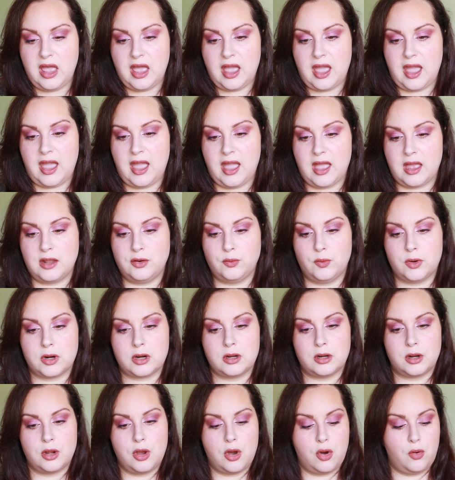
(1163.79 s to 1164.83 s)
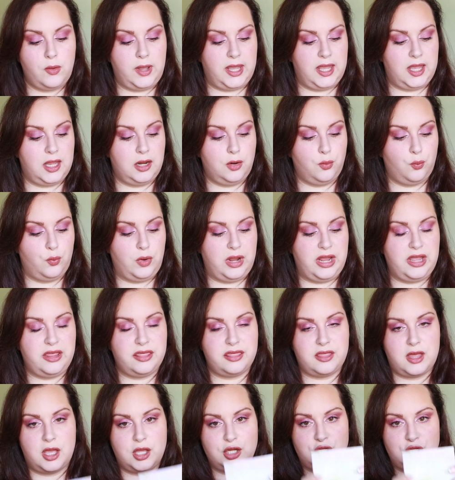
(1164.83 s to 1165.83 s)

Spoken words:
And we're gonna go in with